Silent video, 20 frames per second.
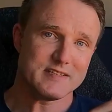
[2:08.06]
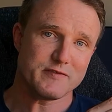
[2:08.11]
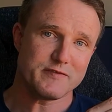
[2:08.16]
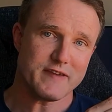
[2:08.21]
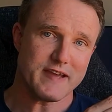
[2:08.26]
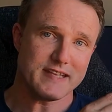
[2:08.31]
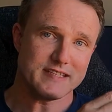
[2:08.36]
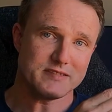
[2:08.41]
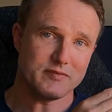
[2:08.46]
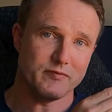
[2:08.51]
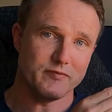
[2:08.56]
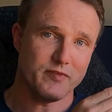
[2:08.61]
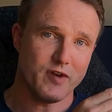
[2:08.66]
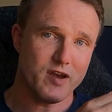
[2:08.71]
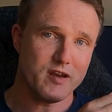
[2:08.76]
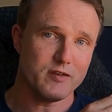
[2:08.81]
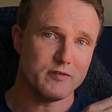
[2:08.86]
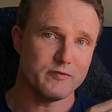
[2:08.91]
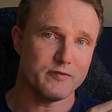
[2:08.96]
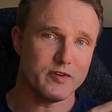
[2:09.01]
the Phantom
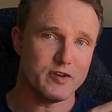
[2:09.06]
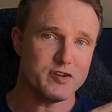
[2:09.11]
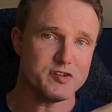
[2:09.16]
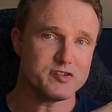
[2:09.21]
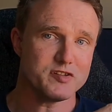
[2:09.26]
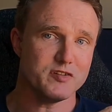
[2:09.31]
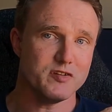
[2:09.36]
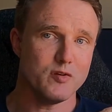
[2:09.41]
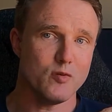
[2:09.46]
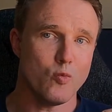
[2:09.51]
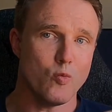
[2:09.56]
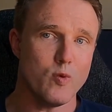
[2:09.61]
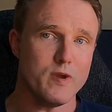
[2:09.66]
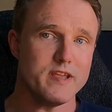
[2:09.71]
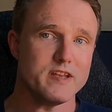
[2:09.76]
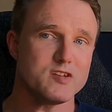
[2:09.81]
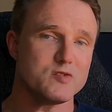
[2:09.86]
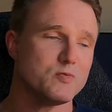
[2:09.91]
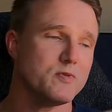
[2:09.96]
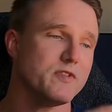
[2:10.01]
Violet version,
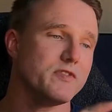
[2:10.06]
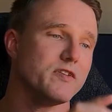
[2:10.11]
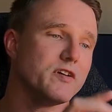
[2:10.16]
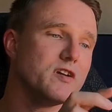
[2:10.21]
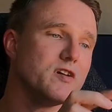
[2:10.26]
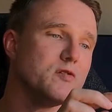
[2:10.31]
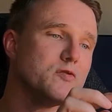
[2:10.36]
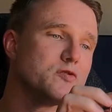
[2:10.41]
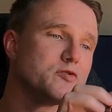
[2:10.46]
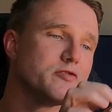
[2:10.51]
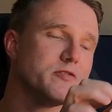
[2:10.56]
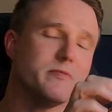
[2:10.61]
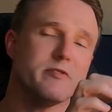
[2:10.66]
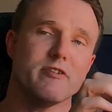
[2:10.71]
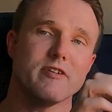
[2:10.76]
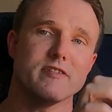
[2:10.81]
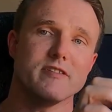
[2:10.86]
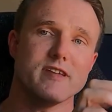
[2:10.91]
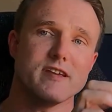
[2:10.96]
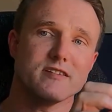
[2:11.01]
which with the gold trim
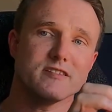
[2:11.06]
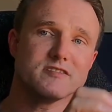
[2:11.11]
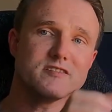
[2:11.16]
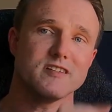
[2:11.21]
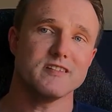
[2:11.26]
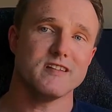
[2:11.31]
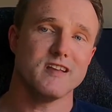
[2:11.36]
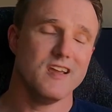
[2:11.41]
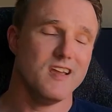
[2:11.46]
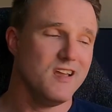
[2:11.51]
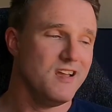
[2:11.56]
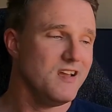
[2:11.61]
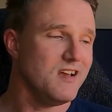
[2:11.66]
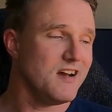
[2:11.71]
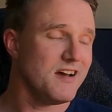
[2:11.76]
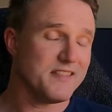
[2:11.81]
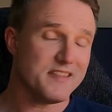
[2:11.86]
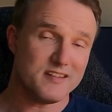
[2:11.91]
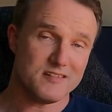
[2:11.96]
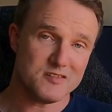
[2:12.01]
around the outside,
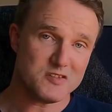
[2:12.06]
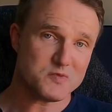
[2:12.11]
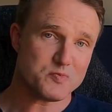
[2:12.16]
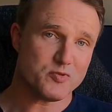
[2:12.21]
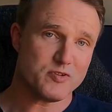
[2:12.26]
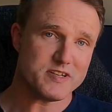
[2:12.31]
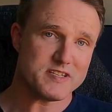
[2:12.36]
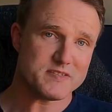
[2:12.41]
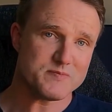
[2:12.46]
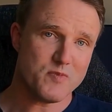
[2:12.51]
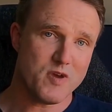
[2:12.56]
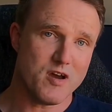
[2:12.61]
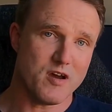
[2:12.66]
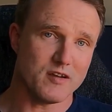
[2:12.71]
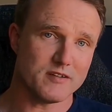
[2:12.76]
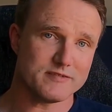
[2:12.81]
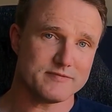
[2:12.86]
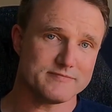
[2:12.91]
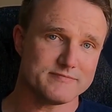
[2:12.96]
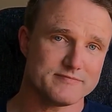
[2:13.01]
I think looks pretty
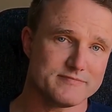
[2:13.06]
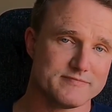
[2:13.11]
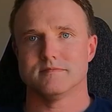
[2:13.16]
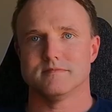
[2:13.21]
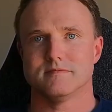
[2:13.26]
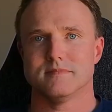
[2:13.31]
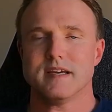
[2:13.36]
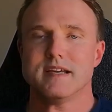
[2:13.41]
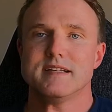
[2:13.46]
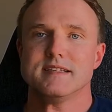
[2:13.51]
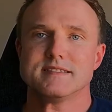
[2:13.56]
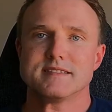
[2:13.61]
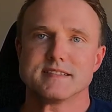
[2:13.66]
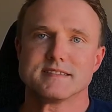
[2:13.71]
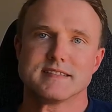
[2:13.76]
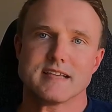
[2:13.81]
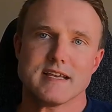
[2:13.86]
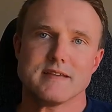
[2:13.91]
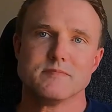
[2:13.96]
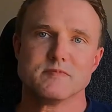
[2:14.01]
smart. It is the
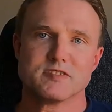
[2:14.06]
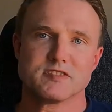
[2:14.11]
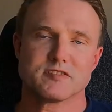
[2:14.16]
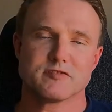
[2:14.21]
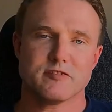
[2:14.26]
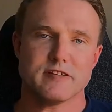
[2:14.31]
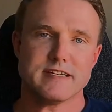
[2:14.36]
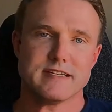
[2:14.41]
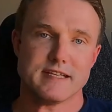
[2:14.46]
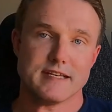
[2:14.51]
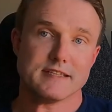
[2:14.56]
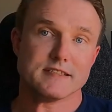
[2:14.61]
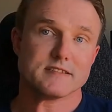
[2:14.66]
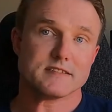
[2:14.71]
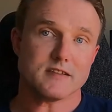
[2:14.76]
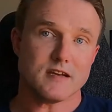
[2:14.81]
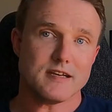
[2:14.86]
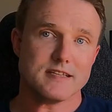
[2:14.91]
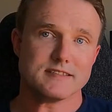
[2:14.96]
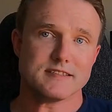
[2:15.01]
same screen in
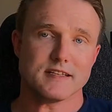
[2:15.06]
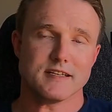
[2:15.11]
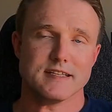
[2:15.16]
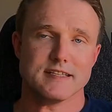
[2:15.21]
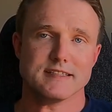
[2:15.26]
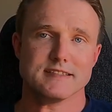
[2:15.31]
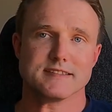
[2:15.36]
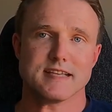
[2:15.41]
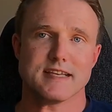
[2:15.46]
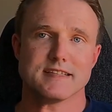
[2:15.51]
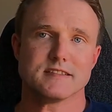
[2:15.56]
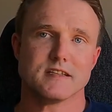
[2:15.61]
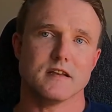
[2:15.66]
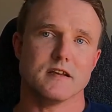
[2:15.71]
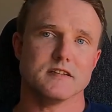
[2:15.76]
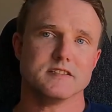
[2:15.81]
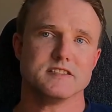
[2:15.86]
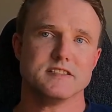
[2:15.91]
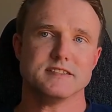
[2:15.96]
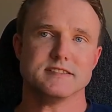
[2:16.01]
size at least as
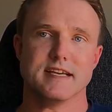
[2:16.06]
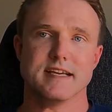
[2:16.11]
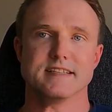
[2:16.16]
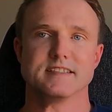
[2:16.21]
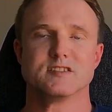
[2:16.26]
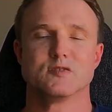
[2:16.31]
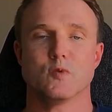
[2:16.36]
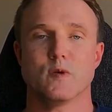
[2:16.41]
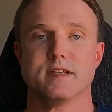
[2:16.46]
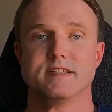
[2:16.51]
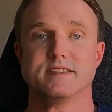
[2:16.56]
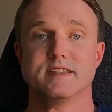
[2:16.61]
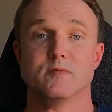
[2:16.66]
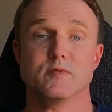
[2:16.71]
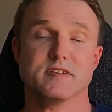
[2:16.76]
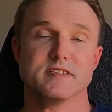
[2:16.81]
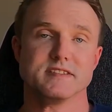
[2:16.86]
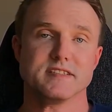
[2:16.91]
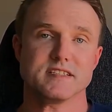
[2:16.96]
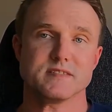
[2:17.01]
last year's S20
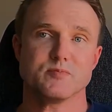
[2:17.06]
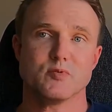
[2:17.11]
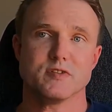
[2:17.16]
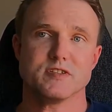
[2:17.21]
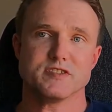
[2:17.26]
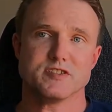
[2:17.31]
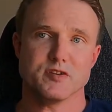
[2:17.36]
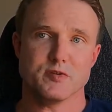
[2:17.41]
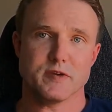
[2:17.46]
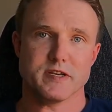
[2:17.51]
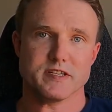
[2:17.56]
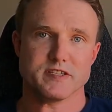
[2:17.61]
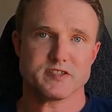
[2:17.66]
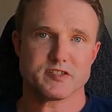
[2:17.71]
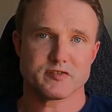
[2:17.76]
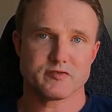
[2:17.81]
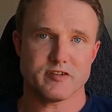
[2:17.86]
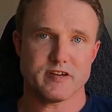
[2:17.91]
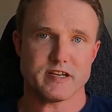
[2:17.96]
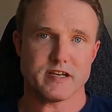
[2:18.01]
with a 6.2 inch
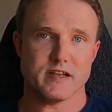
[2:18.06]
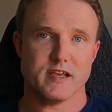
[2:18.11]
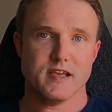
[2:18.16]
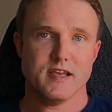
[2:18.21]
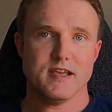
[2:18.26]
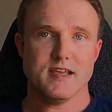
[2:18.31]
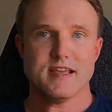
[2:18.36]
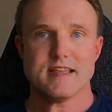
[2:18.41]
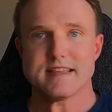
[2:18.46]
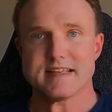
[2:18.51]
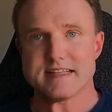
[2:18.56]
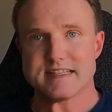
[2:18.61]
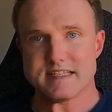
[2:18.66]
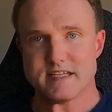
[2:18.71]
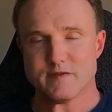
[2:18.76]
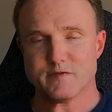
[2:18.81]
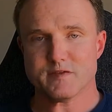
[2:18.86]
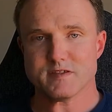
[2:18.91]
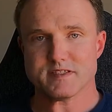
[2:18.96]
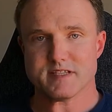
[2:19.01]
screen. The
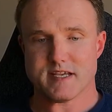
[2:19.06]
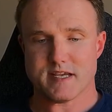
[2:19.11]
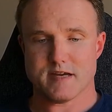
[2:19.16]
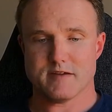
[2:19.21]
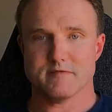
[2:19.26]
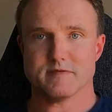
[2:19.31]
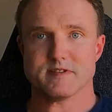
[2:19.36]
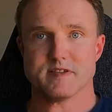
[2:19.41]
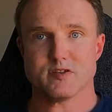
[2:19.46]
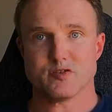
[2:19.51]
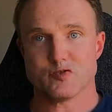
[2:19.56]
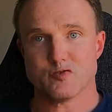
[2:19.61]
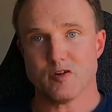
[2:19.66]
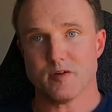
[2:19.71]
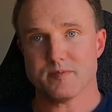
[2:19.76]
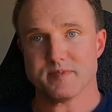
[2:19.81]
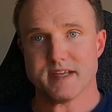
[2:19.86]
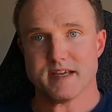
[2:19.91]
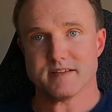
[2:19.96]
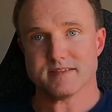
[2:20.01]
difference here is the
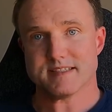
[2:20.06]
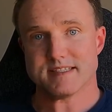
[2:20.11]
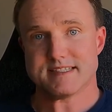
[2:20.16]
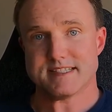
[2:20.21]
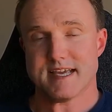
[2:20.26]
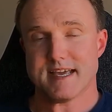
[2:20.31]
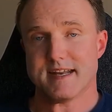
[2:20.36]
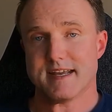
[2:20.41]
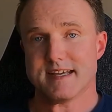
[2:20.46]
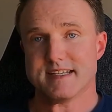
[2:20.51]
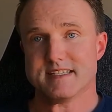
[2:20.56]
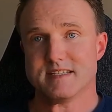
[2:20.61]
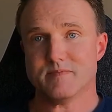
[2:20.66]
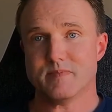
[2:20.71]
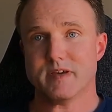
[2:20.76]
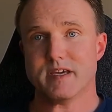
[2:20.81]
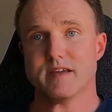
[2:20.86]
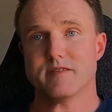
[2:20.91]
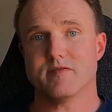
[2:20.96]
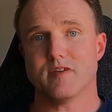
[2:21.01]
drop down to
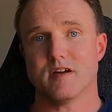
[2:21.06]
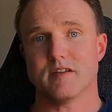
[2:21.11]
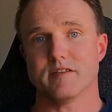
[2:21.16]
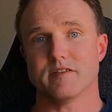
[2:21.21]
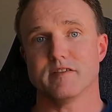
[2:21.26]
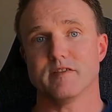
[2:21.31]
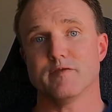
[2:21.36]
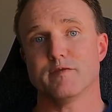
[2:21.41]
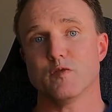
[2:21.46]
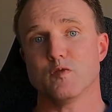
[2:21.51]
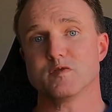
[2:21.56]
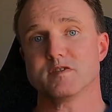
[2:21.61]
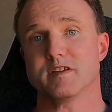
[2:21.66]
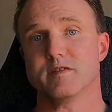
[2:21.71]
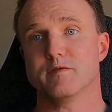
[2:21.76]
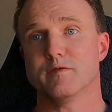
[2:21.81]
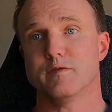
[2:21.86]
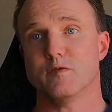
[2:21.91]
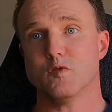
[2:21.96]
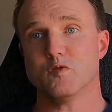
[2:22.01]
1080p rather than the
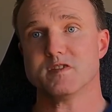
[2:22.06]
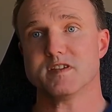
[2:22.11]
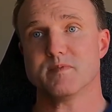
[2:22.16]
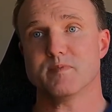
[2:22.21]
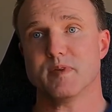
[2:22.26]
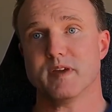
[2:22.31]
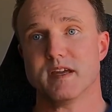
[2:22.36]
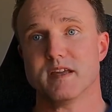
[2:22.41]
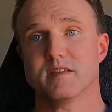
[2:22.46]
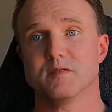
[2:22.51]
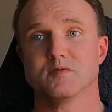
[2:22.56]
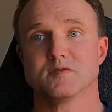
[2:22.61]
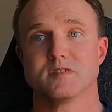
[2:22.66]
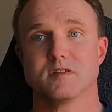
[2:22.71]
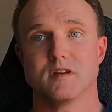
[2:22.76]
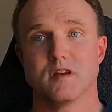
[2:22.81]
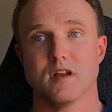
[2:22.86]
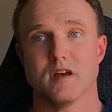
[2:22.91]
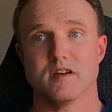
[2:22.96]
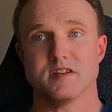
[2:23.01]
1440p that was
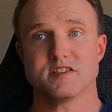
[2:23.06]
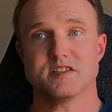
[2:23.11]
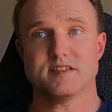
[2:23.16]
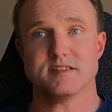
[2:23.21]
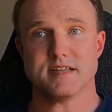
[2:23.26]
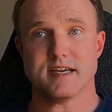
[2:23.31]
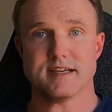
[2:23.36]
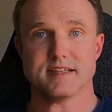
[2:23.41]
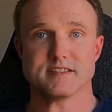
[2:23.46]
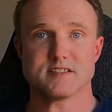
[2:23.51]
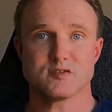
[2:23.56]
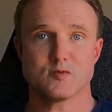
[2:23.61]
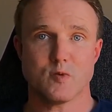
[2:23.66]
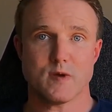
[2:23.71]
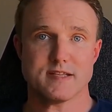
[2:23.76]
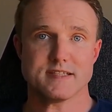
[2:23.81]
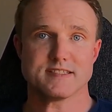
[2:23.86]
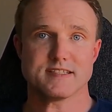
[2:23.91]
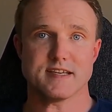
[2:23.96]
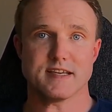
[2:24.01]
on last year's
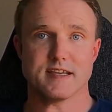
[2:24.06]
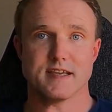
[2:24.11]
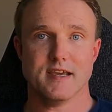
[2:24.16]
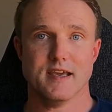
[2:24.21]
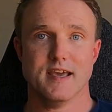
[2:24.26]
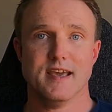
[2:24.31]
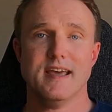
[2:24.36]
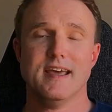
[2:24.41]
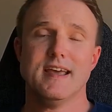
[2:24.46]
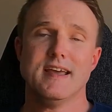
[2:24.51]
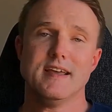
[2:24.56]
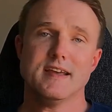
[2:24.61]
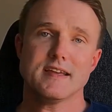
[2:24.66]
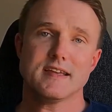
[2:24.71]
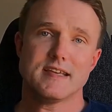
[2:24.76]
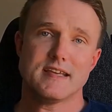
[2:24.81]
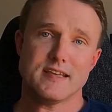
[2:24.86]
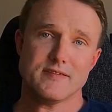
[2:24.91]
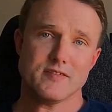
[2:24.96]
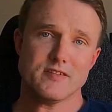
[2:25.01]
S20.
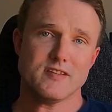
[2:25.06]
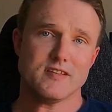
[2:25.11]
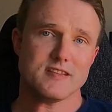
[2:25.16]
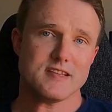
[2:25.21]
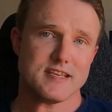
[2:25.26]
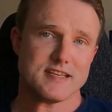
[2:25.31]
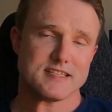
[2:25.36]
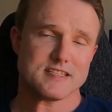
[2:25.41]
Given that the